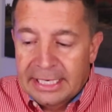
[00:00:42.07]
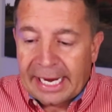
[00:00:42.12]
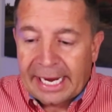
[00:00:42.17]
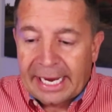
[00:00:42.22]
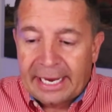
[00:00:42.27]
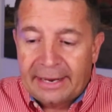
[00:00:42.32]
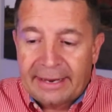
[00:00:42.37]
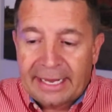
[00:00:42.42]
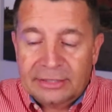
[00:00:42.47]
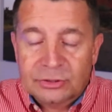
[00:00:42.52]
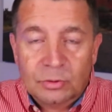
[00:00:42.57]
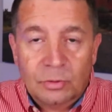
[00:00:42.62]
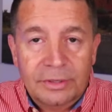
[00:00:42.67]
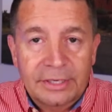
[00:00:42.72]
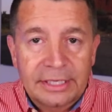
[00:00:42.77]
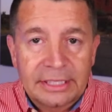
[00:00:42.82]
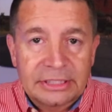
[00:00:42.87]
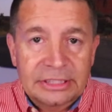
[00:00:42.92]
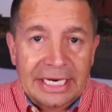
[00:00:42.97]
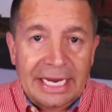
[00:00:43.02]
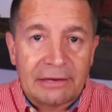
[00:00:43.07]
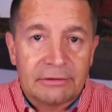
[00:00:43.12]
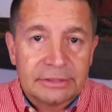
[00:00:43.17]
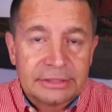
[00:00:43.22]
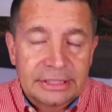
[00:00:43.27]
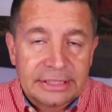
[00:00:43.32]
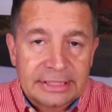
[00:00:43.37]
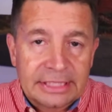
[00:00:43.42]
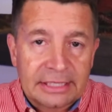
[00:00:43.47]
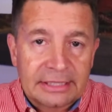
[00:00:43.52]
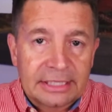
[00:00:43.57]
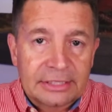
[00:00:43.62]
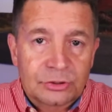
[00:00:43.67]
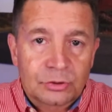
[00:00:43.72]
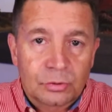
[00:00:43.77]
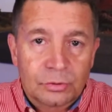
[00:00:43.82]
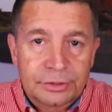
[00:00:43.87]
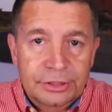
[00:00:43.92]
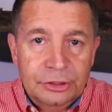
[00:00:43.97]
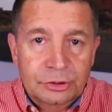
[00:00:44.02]
And that's one of the challenges I think
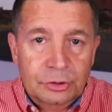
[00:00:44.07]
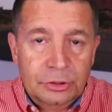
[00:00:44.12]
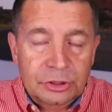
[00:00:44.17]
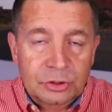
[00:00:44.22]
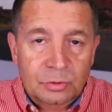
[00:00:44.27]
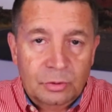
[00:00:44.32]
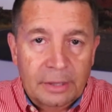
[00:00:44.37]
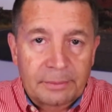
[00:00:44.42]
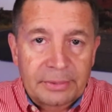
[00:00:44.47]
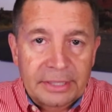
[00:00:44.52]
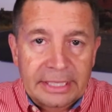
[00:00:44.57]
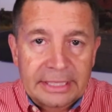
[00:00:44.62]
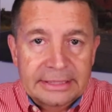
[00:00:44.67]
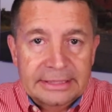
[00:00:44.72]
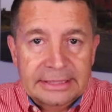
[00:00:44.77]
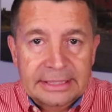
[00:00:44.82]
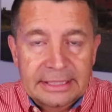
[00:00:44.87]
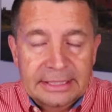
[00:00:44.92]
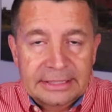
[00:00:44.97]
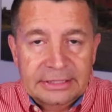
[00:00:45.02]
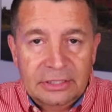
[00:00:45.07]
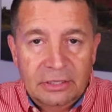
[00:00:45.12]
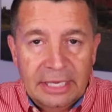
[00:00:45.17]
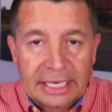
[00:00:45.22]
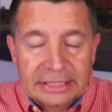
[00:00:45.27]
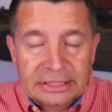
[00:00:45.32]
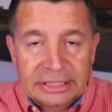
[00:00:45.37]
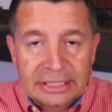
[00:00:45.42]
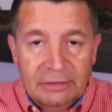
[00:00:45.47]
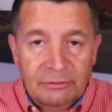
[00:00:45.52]
school districts are up against in this election.